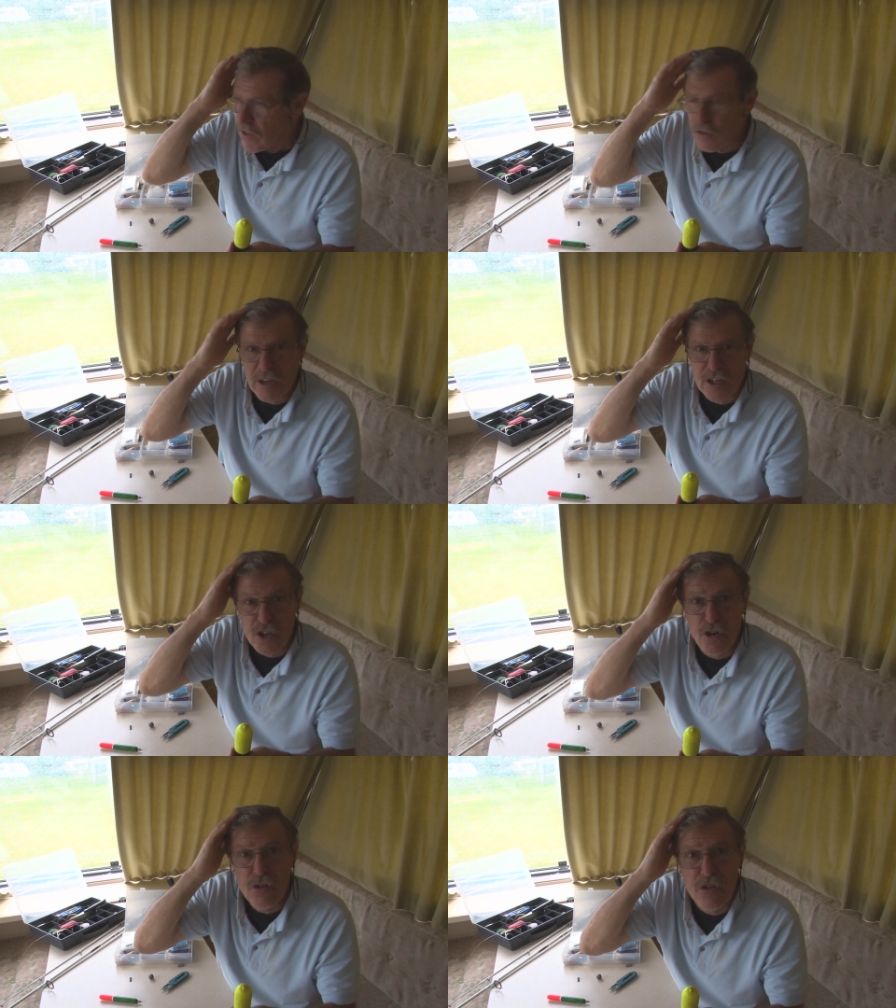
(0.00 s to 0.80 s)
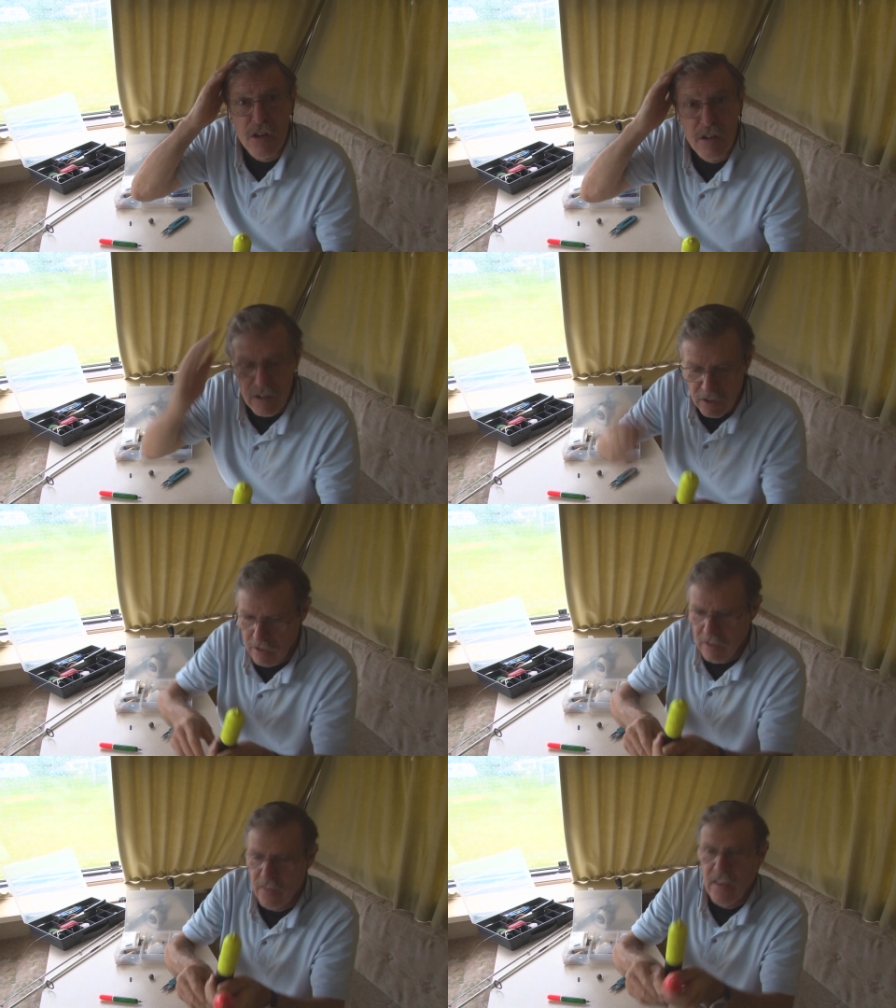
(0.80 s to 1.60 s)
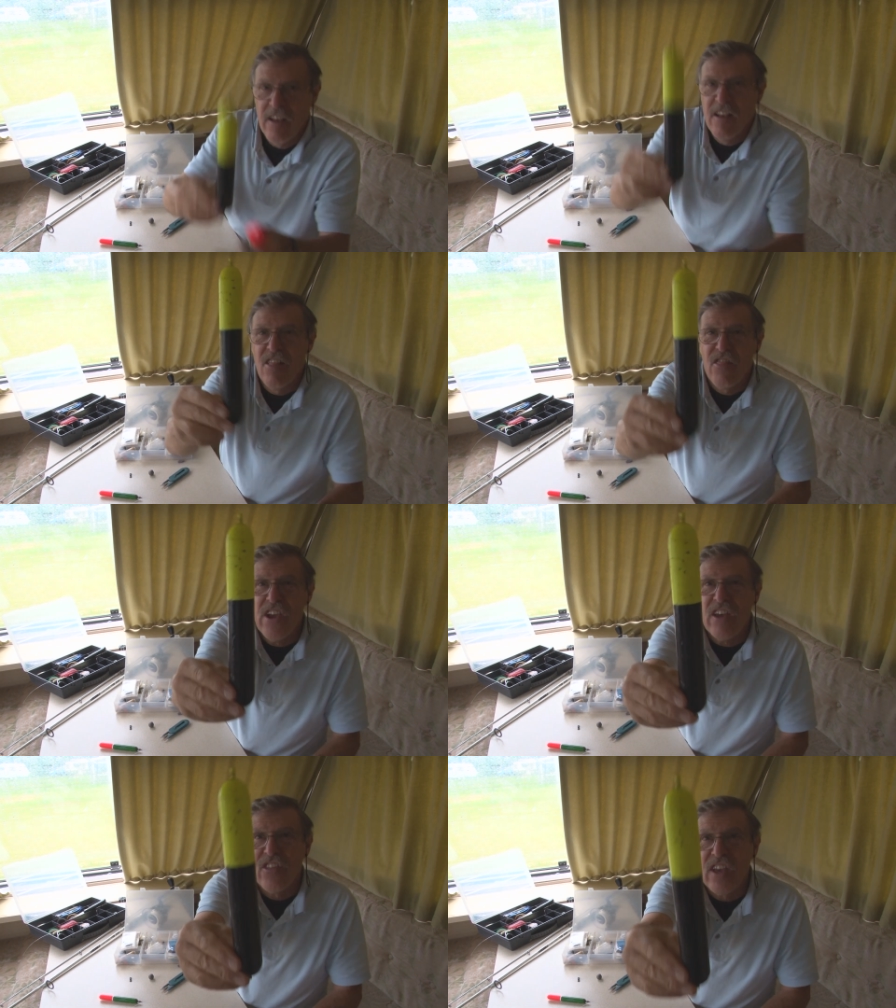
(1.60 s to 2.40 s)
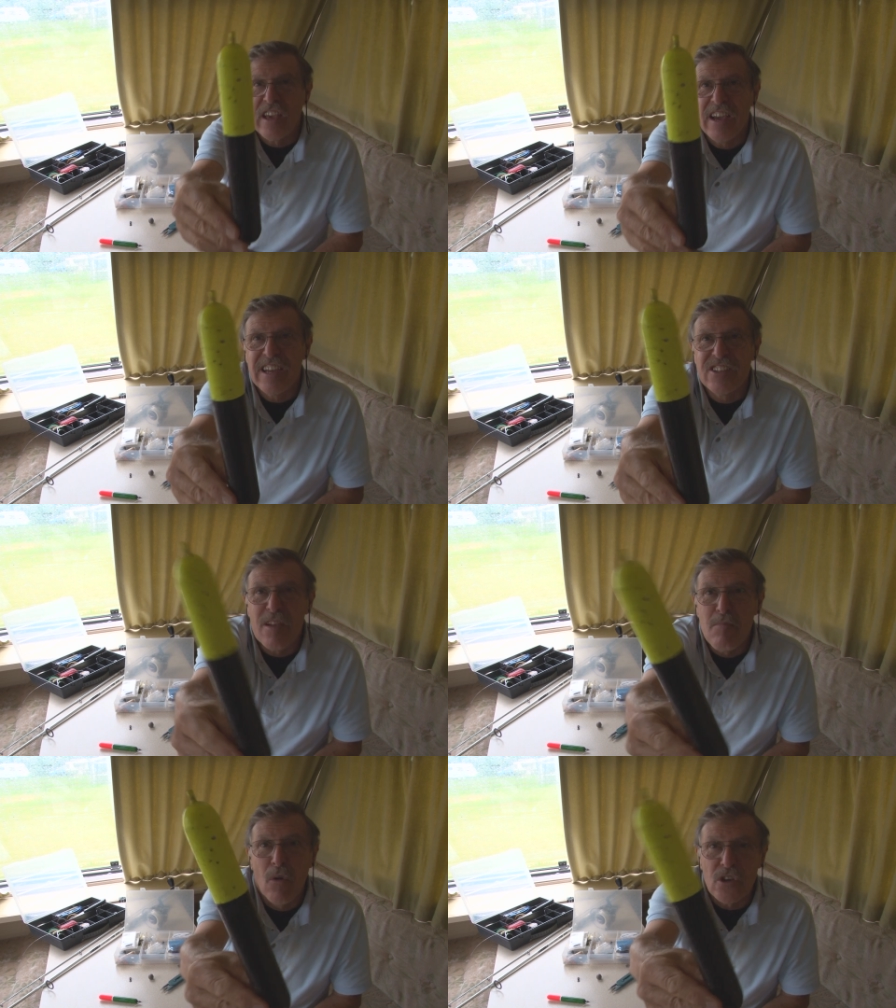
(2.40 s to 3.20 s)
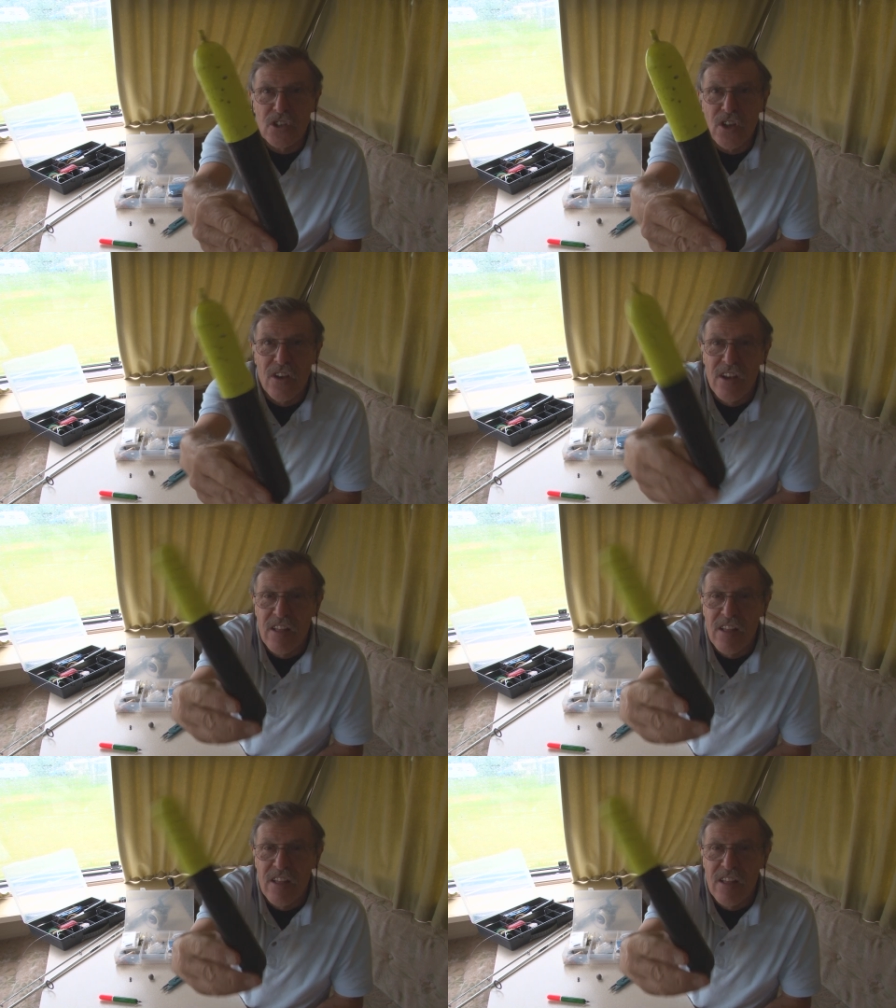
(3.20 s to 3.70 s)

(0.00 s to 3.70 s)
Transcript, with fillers: You actually could. That thing is a monster.